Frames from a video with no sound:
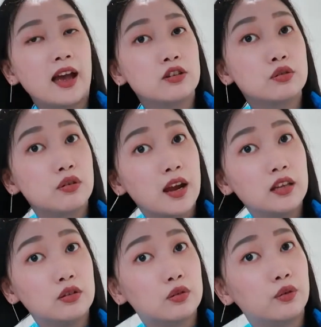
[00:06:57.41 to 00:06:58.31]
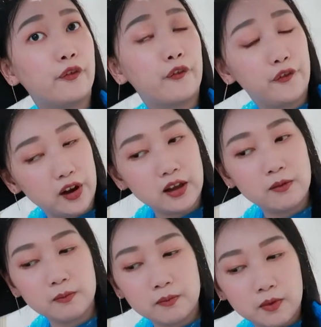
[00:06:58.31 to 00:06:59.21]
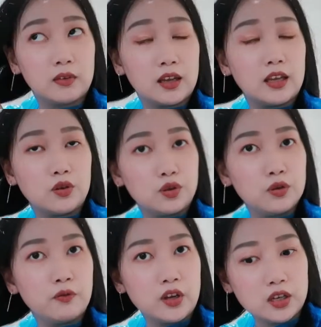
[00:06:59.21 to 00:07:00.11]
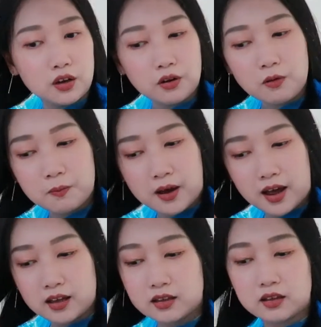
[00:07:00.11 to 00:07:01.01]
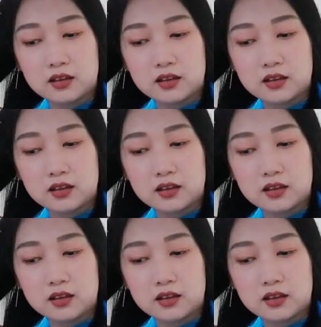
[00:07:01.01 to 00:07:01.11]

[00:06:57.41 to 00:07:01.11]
I tried to film the YouTube video, but